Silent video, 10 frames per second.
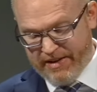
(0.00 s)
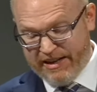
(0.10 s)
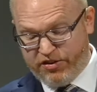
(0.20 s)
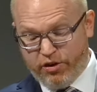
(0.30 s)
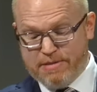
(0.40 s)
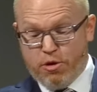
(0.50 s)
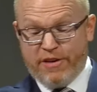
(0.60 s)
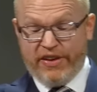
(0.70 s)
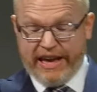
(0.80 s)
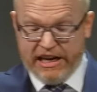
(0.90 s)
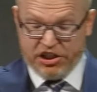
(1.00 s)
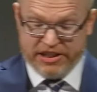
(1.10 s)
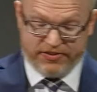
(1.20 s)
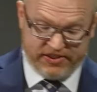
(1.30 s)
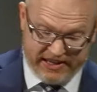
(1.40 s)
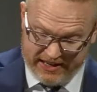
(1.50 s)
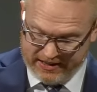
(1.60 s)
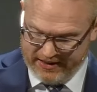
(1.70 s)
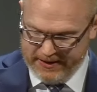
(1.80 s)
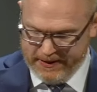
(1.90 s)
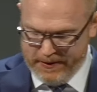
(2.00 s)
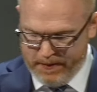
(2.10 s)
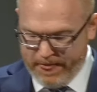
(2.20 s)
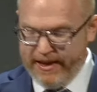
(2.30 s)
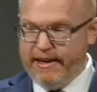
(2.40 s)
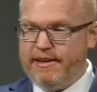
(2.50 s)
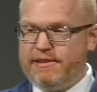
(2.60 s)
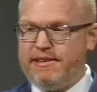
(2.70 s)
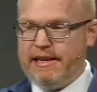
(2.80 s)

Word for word: And so the mortification of sin is